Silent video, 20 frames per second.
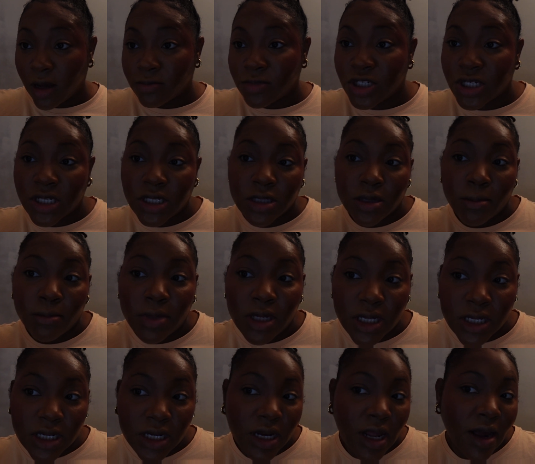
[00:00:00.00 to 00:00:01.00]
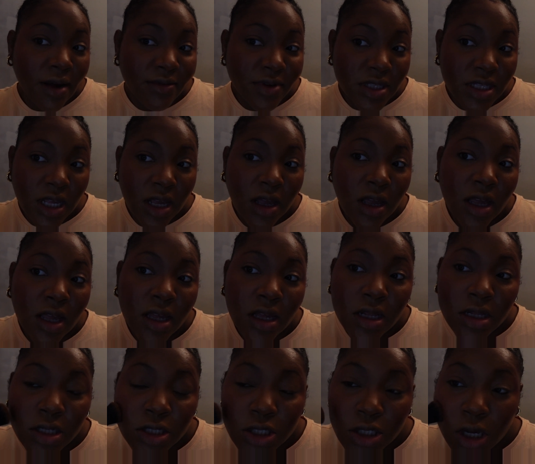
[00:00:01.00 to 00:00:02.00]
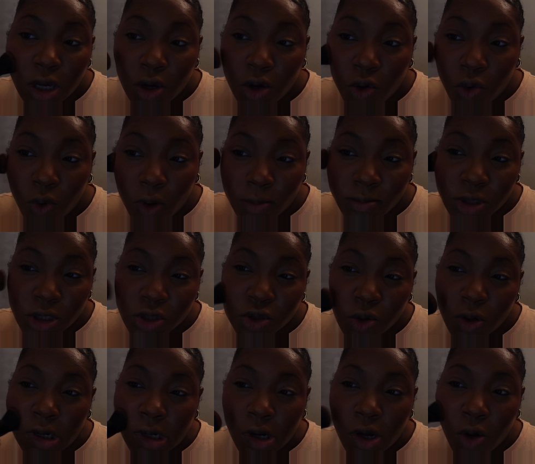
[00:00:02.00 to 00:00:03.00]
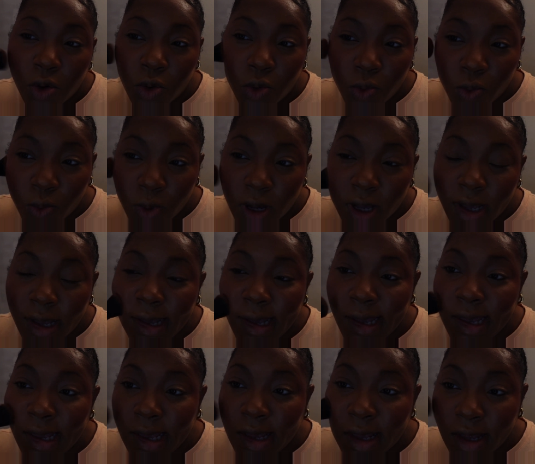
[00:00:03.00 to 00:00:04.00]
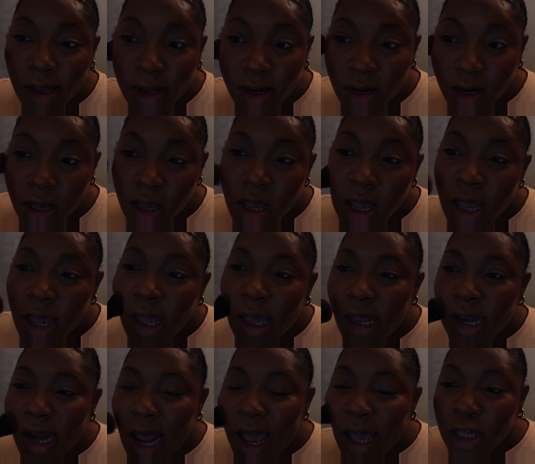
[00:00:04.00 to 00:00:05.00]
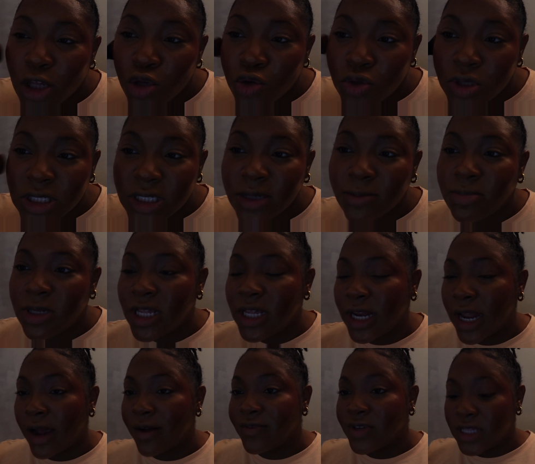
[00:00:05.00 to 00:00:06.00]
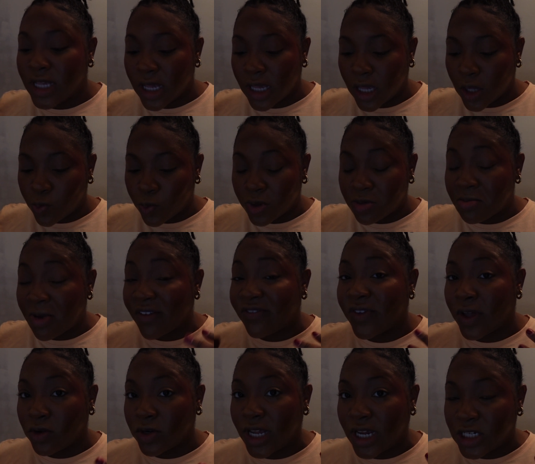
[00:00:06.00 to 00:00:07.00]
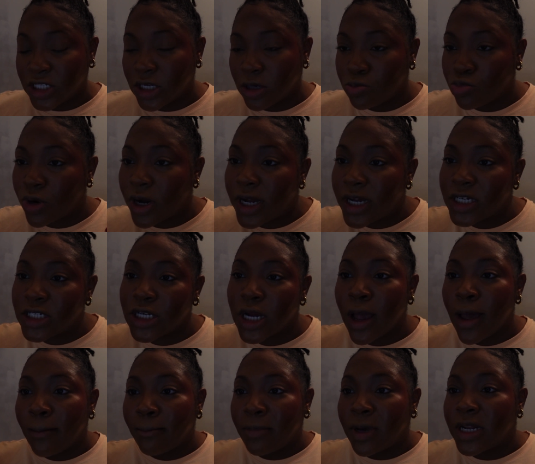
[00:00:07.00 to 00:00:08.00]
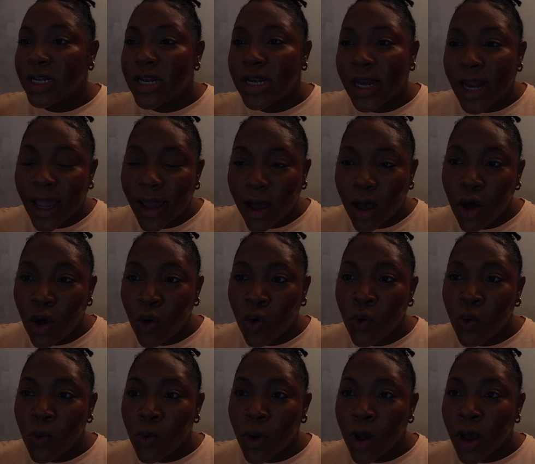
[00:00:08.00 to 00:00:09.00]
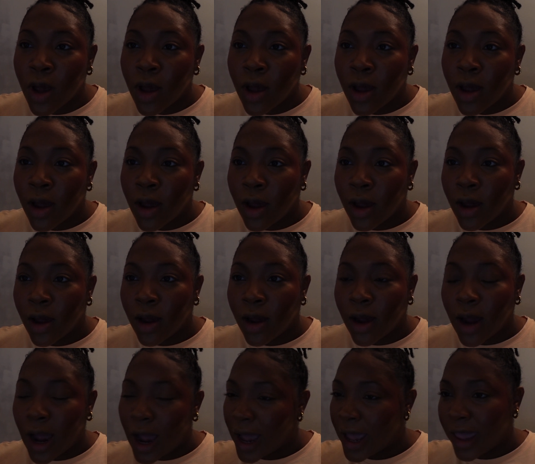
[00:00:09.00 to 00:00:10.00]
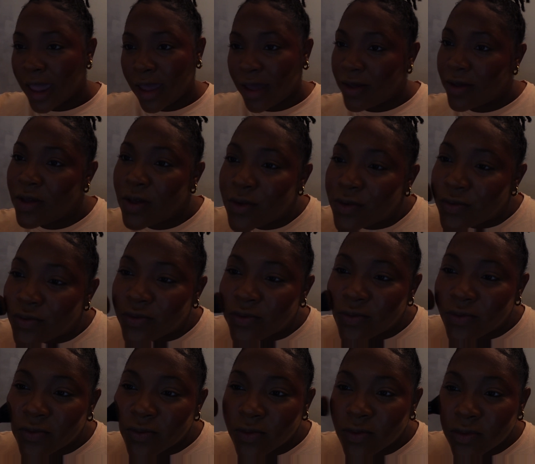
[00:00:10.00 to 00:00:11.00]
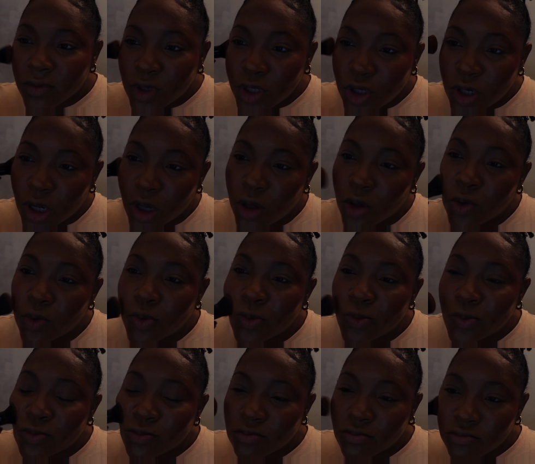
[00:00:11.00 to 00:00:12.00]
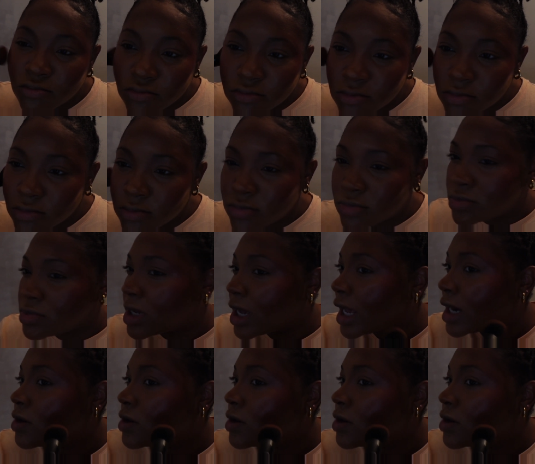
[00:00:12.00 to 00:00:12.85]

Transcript: I'm just blending everything in. So I'm just gonna go ahead. And I used to blend everything in with my foundation brush, but now I have, you know, I